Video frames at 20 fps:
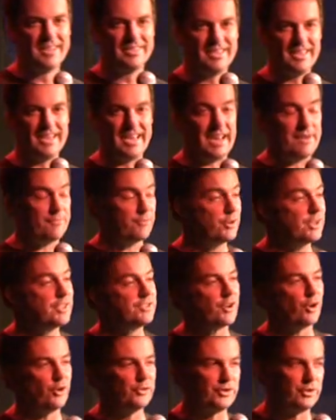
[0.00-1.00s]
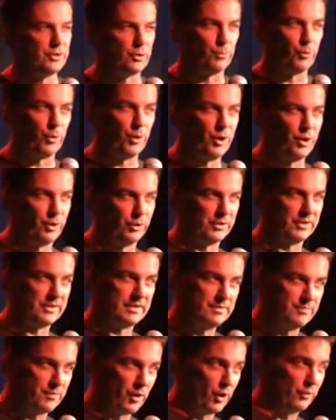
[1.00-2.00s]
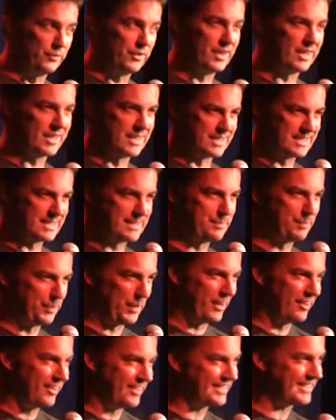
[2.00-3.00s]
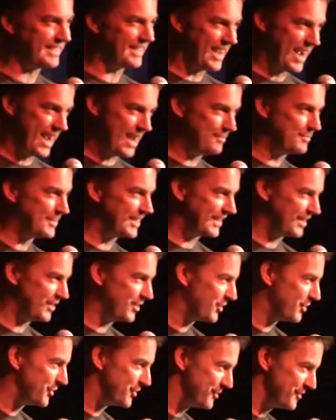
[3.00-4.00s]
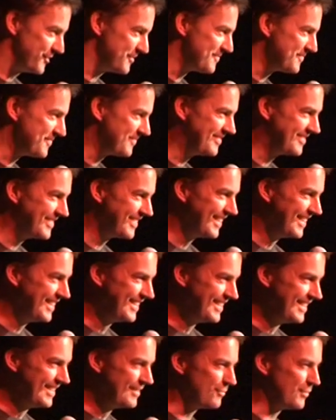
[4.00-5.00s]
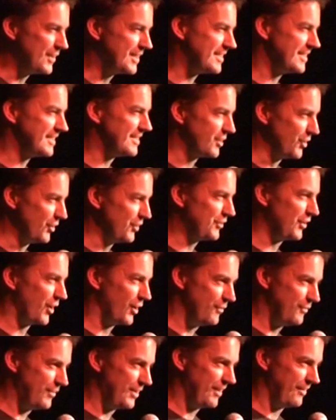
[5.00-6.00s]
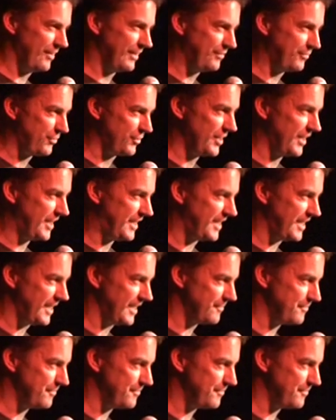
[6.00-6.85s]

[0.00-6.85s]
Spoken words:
That every adult in the world is involved in a conspiracy aimed at you. Which is also very freaky.